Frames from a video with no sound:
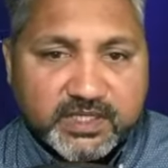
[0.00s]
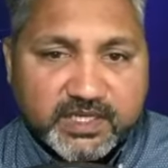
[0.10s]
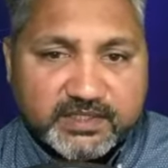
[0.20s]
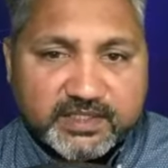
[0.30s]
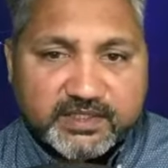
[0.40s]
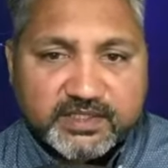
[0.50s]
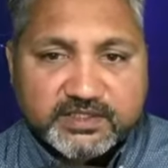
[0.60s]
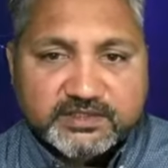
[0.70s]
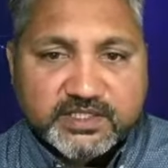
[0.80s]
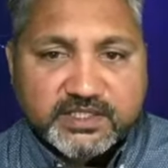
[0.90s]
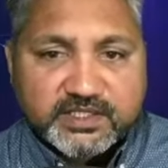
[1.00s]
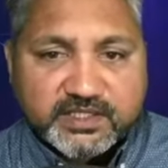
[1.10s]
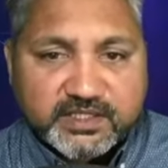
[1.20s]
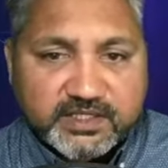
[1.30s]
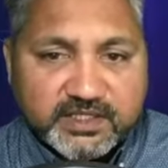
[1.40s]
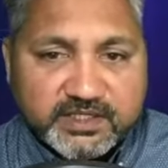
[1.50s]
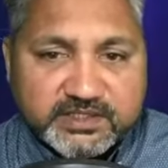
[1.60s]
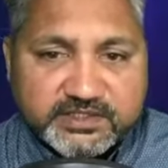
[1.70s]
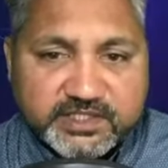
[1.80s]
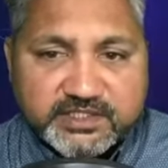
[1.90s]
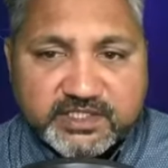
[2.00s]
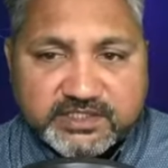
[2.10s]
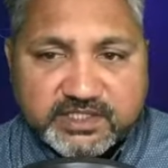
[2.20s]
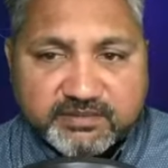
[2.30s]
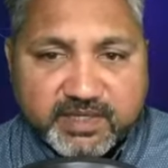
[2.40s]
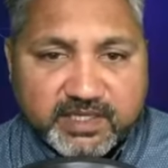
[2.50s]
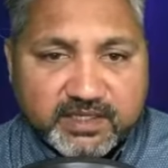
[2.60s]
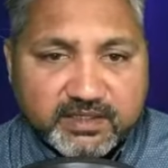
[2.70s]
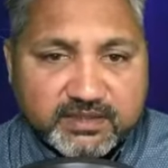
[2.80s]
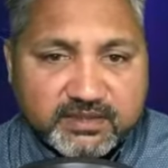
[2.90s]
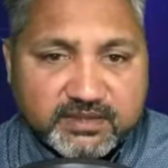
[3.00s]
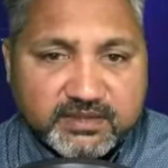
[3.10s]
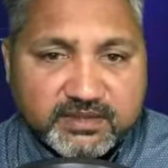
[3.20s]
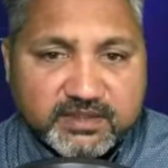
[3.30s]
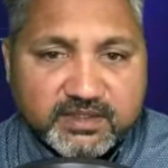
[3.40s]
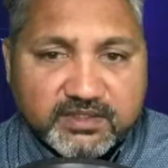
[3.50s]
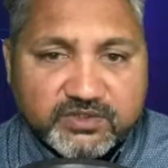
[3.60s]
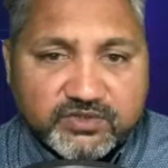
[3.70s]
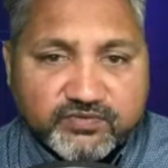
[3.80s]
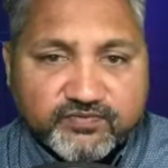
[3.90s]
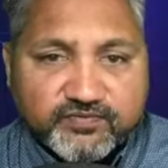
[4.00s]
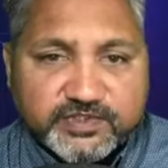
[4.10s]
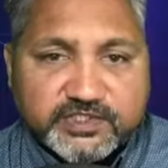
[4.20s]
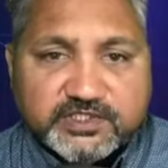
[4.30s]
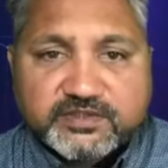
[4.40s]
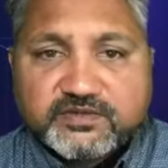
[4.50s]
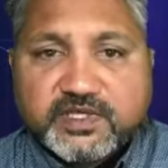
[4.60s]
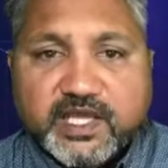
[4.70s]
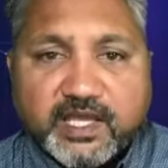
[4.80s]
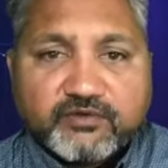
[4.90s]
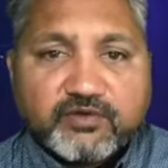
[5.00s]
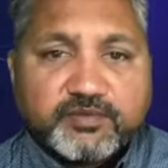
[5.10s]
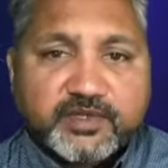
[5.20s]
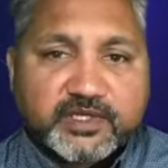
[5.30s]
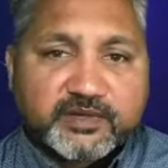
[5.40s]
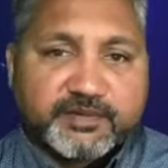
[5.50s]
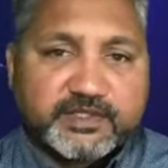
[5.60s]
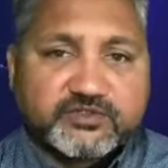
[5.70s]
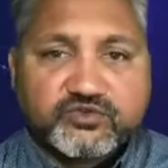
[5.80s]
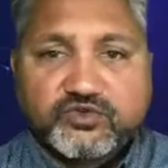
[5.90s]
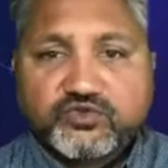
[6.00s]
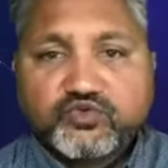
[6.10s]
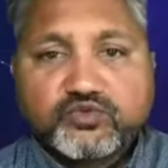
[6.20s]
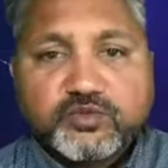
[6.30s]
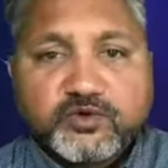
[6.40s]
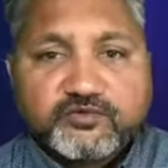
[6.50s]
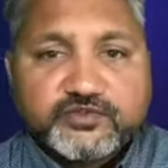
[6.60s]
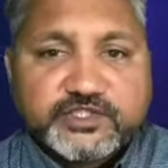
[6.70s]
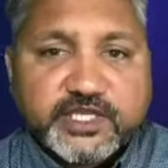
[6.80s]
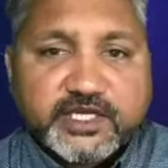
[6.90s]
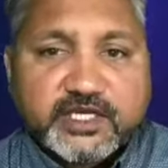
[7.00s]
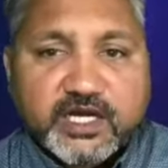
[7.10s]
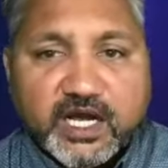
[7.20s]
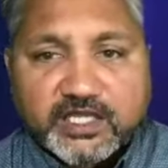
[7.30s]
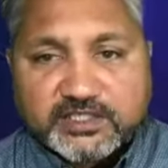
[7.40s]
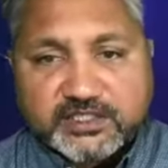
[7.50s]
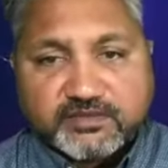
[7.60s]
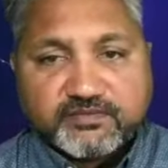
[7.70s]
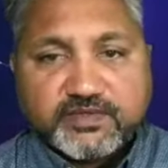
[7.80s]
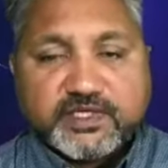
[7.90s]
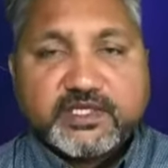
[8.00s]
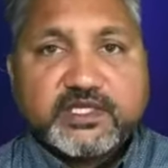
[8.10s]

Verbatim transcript: and then there is a Sindha Semaya, which is annual pilgrimage to the tomb of Sheikh Adi in